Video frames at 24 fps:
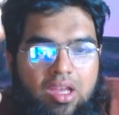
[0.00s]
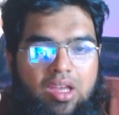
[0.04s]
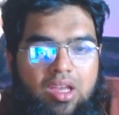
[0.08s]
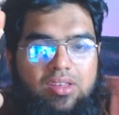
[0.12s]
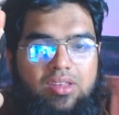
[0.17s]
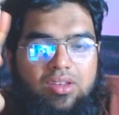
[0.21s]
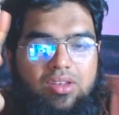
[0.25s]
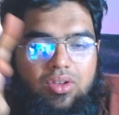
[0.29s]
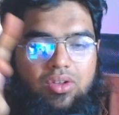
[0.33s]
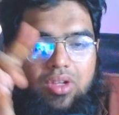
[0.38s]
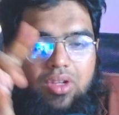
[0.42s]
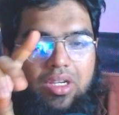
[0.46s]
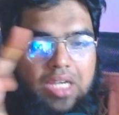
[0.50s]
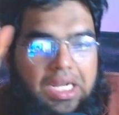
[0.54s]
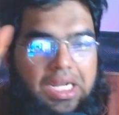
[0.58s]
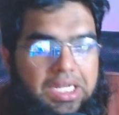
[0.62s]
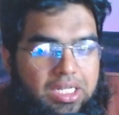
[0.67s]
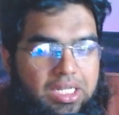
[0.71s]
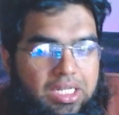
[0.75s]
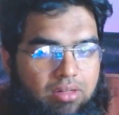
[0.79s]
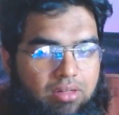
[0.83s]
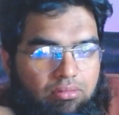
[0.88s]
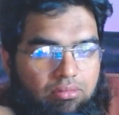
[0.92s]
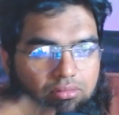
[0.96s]
So the
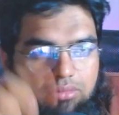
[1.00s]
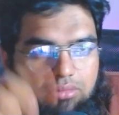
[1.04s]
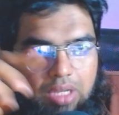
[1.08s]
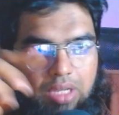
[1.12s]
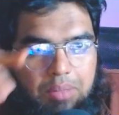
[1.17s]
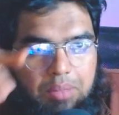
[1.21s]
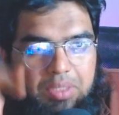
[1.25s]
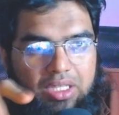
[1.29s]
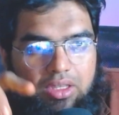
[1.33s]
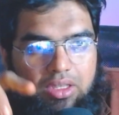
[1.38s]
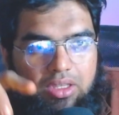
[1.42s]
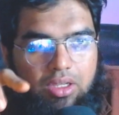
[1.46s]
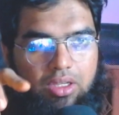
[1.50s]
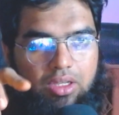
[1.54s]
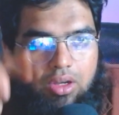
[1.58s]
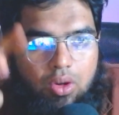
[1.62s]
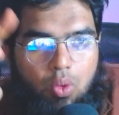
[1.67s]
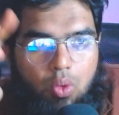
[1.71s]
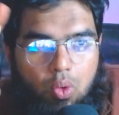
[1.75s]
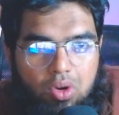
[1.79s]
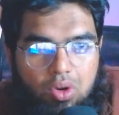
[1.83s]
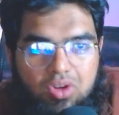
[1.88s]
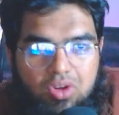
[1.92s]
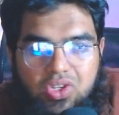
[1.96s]

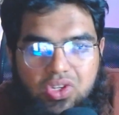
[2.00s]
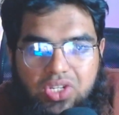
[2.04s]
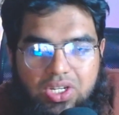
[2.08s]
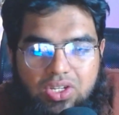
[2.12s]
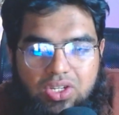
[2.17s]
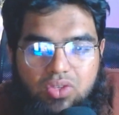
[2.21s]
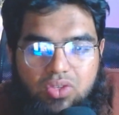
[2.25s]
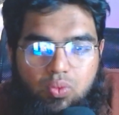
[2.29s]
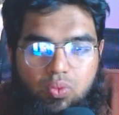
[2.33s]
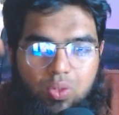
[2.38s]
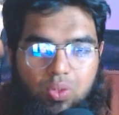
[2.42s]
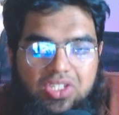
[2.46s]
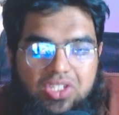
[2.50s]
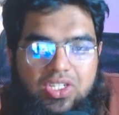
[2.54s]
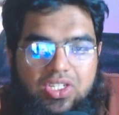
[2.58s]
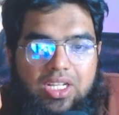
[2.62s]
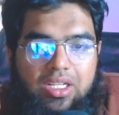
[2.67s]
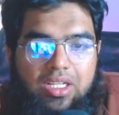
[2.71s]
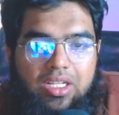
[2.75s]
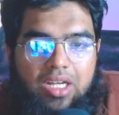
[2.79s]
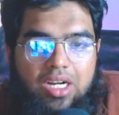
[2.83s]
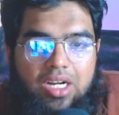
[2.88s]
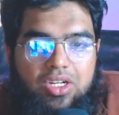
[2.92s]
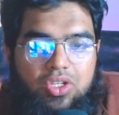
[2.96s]
old series will still
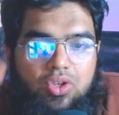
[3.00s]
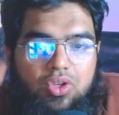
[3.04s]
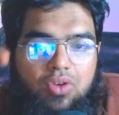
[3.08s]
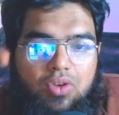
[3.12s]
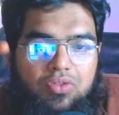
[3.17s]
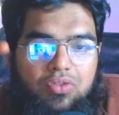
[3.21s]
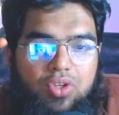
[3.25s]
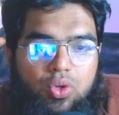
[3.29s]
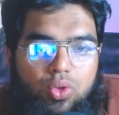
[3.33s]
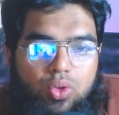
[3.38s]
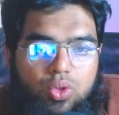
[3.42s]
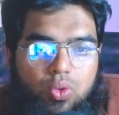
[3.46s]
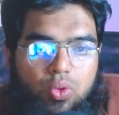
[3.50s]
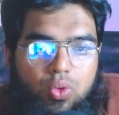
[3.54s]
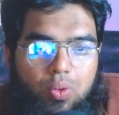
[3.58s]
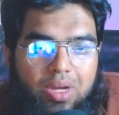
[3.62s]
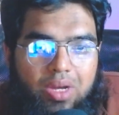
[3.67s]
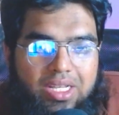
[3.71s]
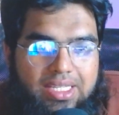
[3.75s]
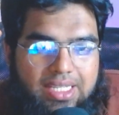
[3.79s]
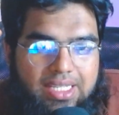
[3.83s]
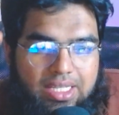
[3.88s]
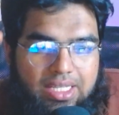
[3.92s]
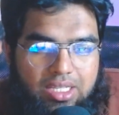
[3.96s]
continue of the Urdu
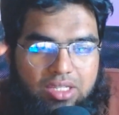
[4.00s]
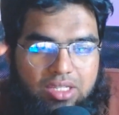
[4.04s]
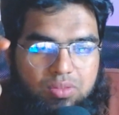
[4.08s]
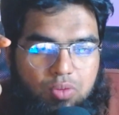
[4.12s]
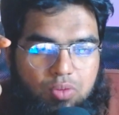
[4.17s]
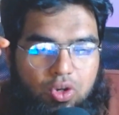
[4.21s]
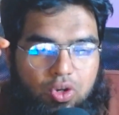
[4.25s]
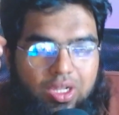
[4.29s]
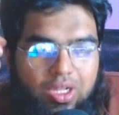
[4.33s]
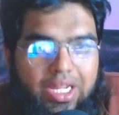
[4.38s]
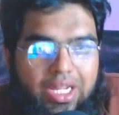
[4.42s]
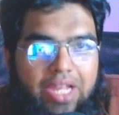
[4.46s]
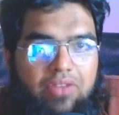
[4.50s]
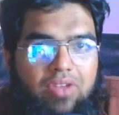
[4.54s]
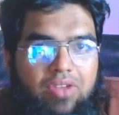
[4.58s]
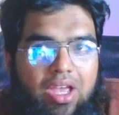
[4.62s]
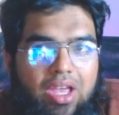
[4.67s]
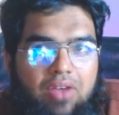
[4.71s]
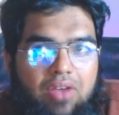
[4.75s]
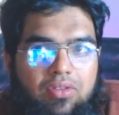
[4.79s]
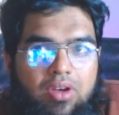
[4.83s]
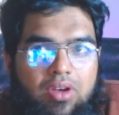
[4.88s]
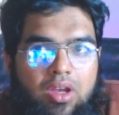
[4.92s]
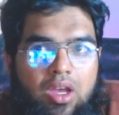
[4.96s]
ones in this book. Like we have
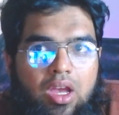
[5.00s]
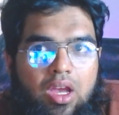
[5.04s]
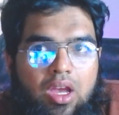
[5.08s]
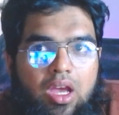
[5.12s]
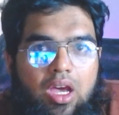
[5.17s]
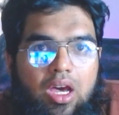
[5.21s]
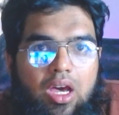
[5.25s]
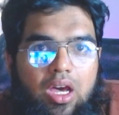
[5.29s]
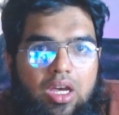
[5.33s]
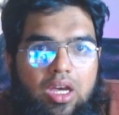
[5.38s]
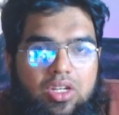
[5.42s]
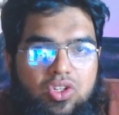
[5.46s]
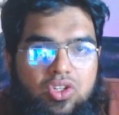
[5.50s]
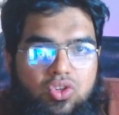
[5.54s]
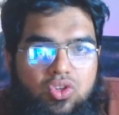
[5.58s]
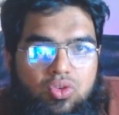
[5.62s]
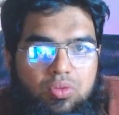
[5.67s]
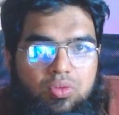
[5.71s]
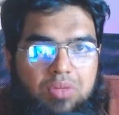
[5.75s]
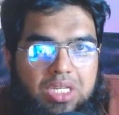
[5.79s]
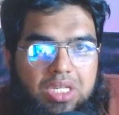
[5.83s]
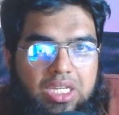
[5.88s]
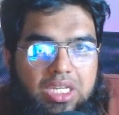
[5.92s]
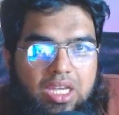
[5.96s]

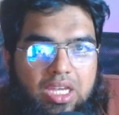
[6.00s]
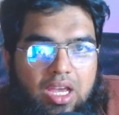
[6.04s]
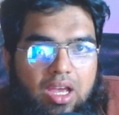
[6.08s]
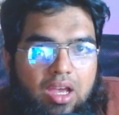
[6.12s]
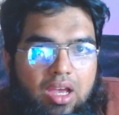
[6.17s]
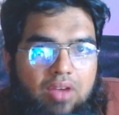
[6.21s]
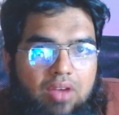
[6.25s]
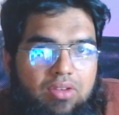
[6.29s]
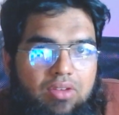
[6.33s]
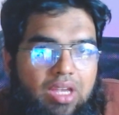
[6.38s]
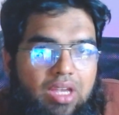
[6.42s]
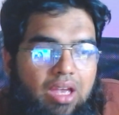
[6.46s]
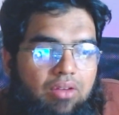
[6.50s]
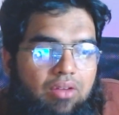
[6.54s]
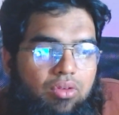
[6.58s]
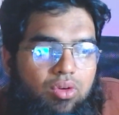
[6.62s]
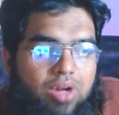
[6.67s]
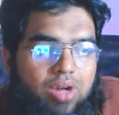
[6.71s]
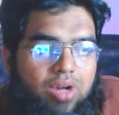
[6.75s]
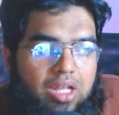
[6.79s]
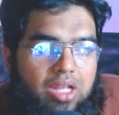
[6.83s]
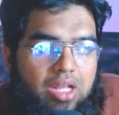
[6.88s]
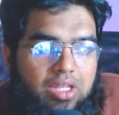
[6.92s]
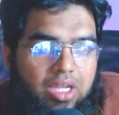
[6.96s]
Ajrumiya, we have
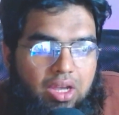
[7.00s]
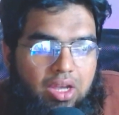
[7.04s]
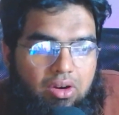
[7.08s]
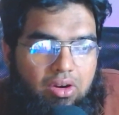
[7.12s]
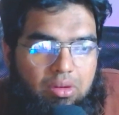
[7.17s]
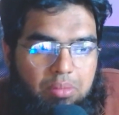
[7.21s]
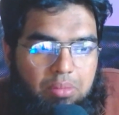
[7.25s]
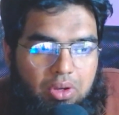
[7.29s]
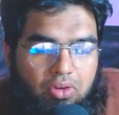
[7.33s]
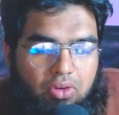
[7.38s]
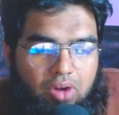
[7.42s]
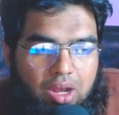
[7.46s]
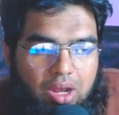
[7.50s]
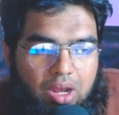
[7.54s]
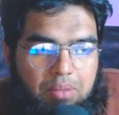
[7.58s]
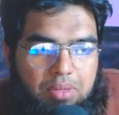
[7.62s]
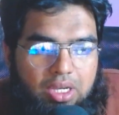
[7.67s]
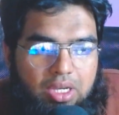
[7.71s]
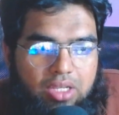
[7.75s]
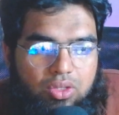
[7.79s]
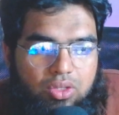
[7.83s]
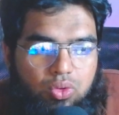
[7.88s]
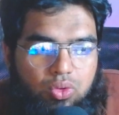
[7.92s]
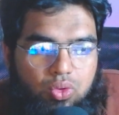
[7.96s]
Quranic Arabic Grammar
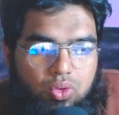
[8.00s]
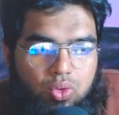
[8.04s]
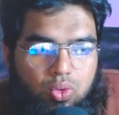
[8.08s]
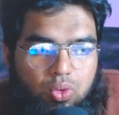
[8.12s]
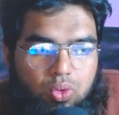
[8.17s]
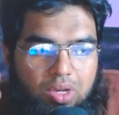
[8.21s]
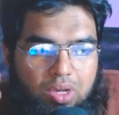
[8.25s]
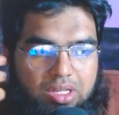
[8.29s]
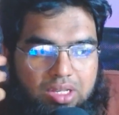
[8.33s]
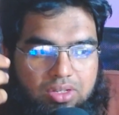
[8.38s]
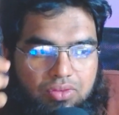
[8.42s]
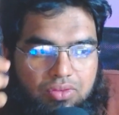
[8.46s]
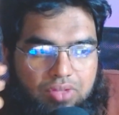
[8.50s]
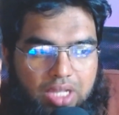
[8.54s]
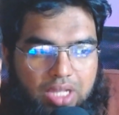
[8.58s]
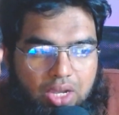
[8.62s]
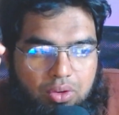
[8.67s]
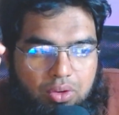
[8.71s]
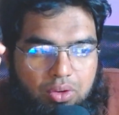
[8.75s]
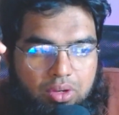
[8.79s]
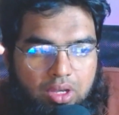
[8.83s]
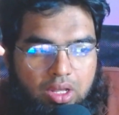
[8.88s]
in Urdu as of now.